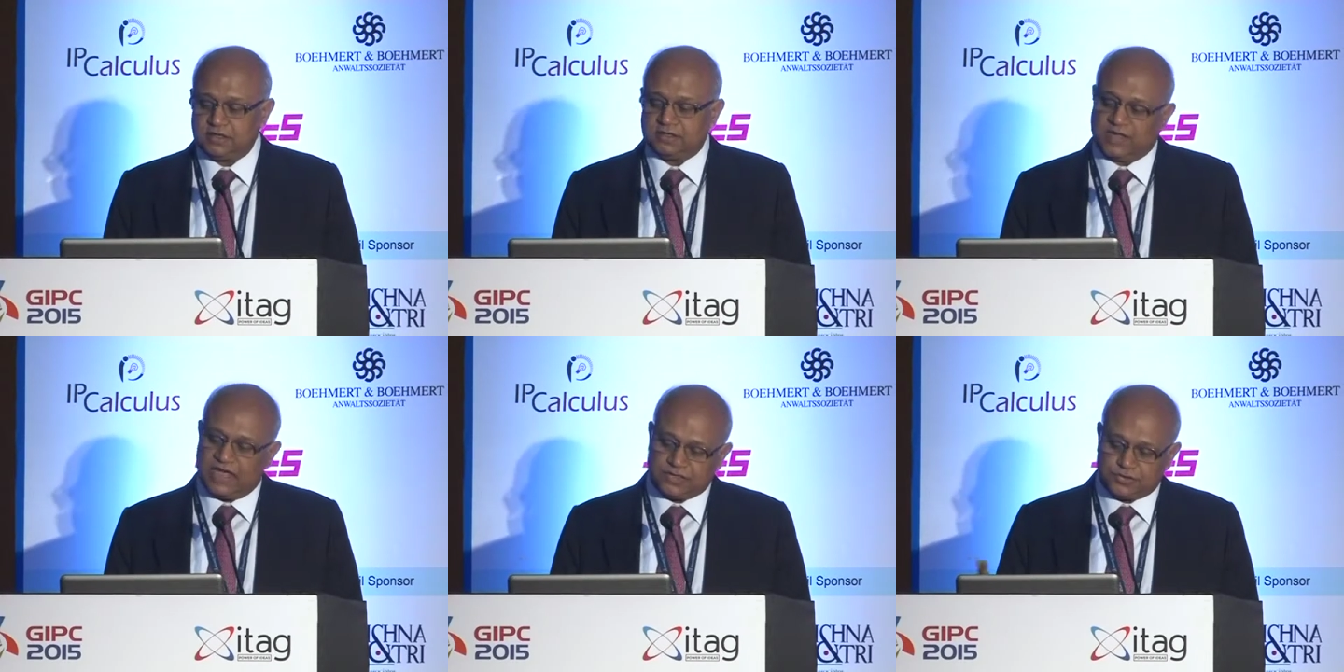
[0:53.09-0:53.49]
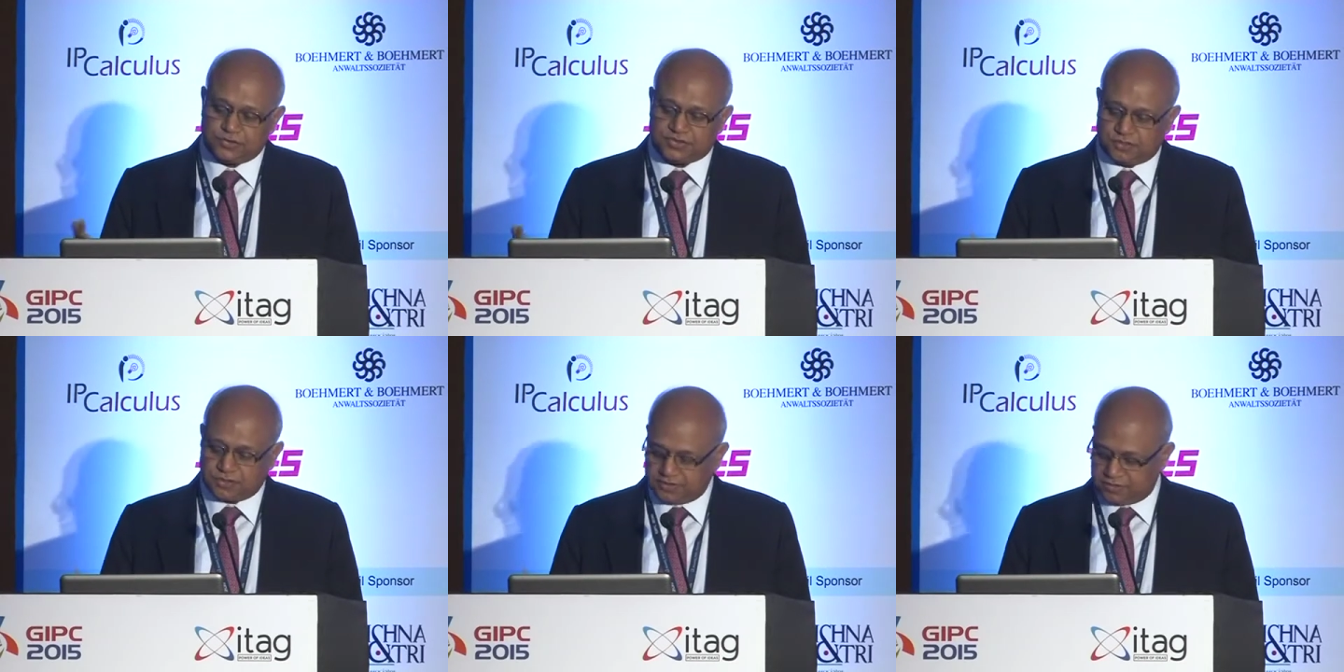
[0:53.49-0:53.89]
thanks
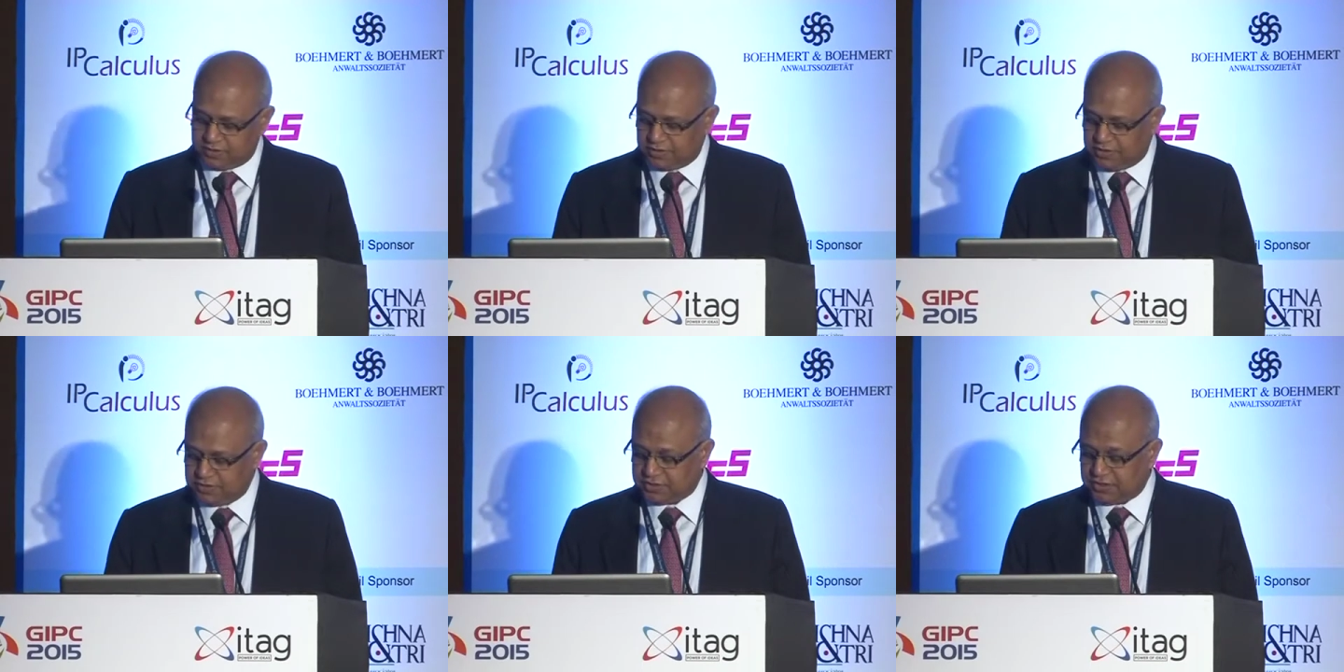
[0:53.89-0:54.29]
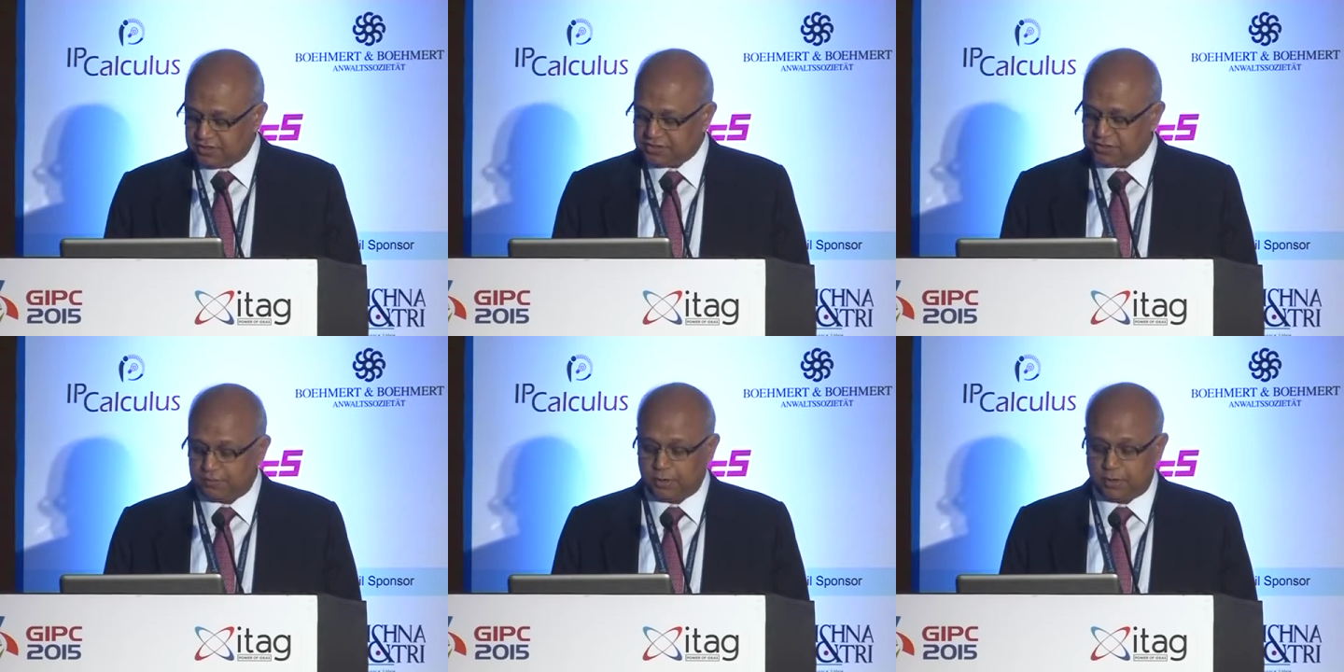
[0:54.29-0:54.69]
to certain
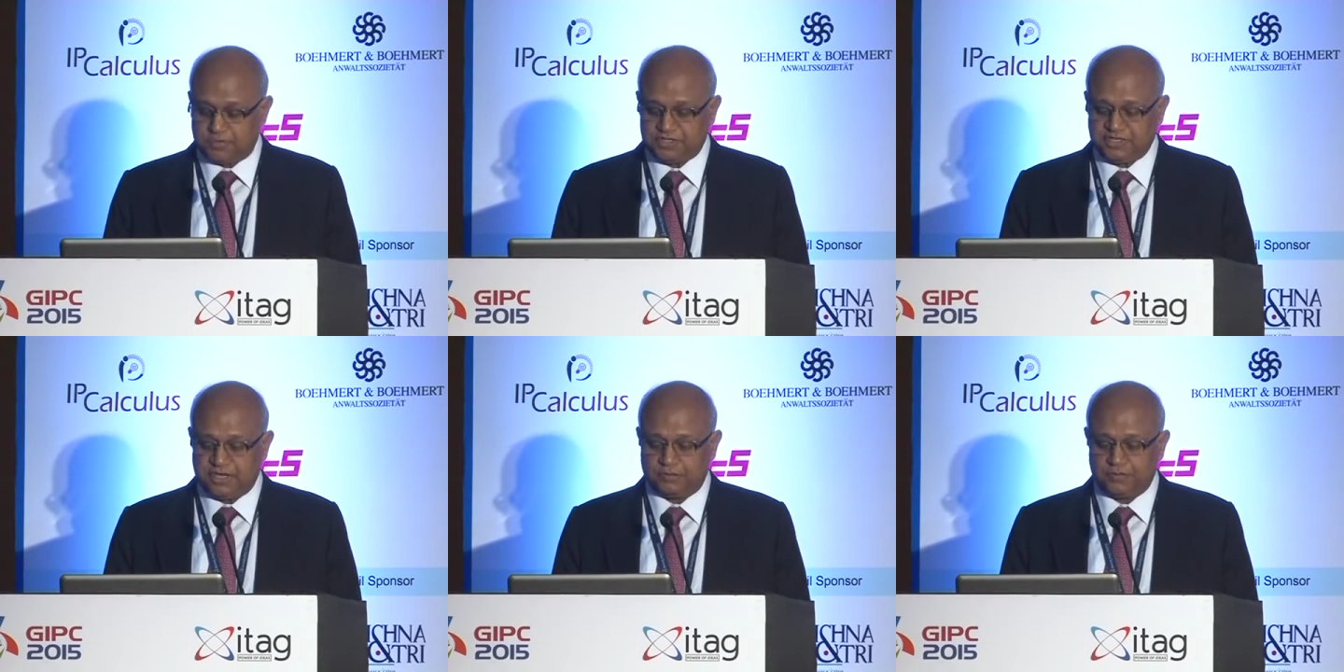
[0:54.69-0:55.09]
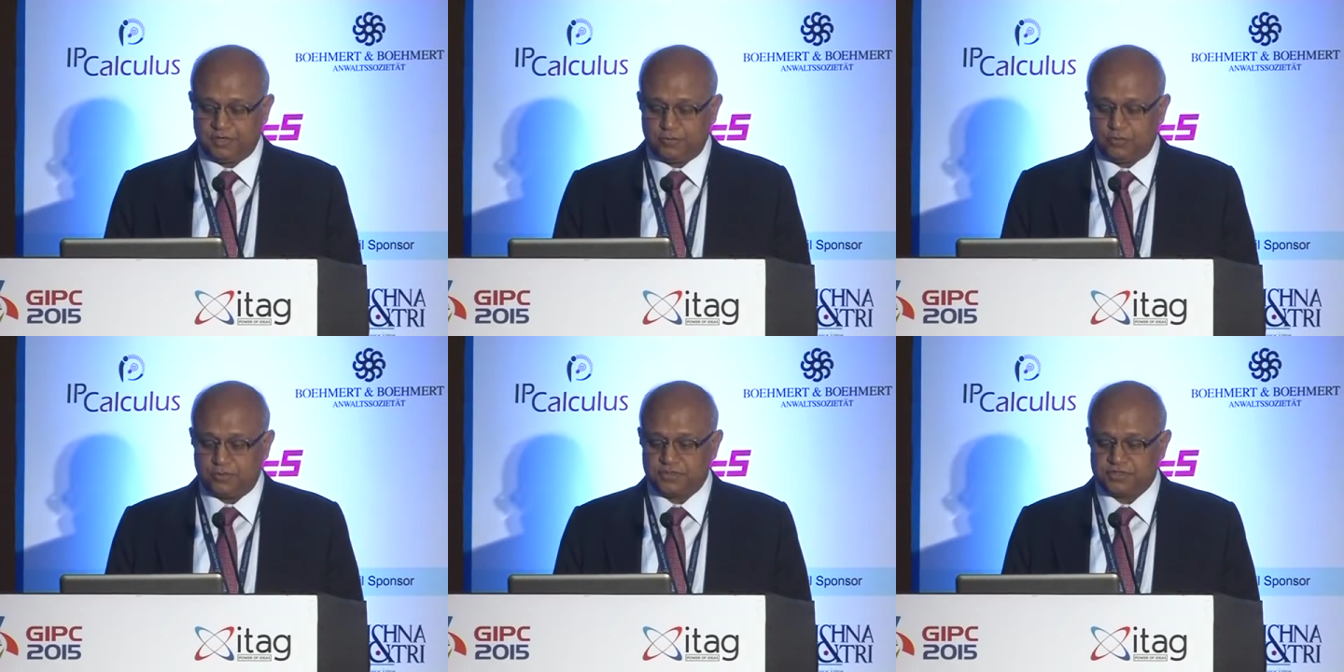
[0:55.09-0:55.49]
intellectual property
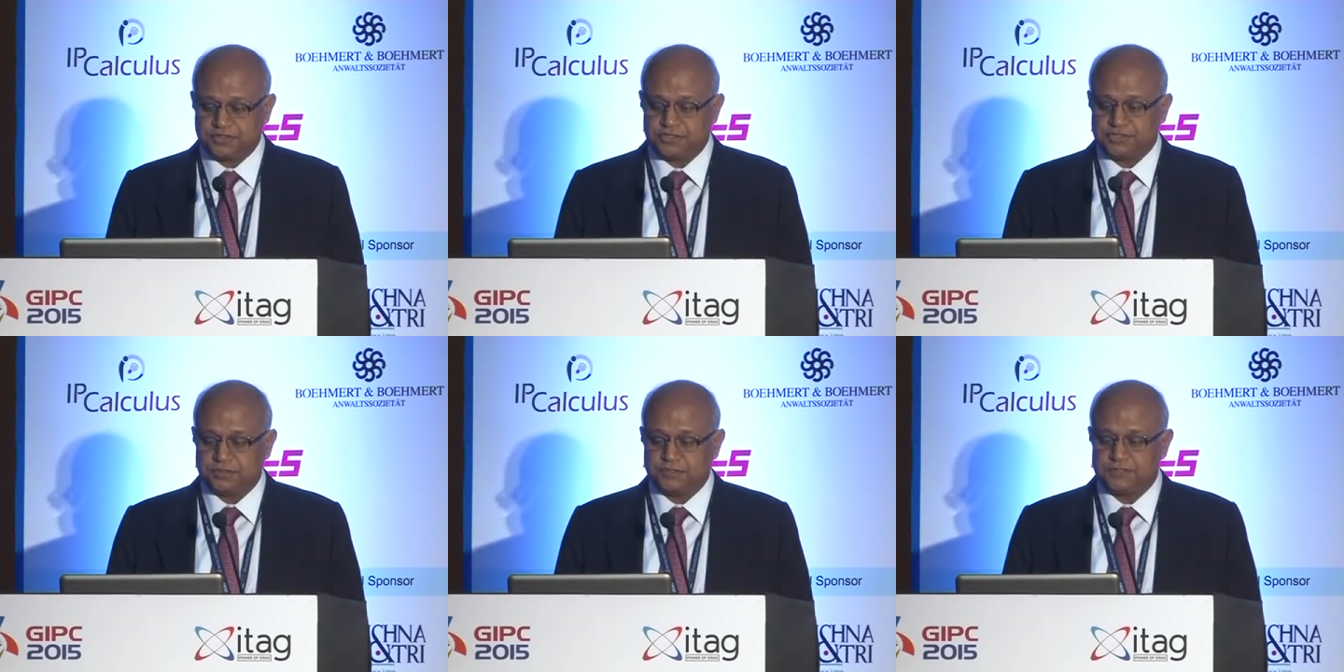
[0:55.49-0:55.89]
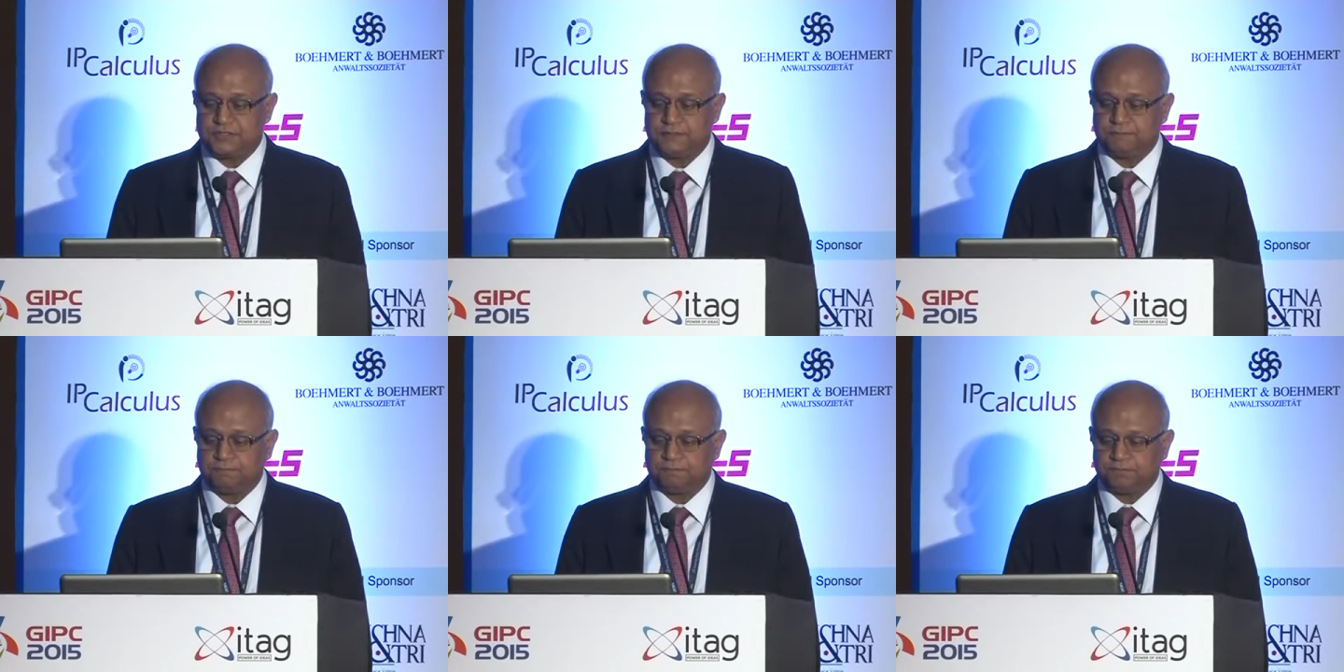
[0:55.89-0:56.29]
appellate board decisions.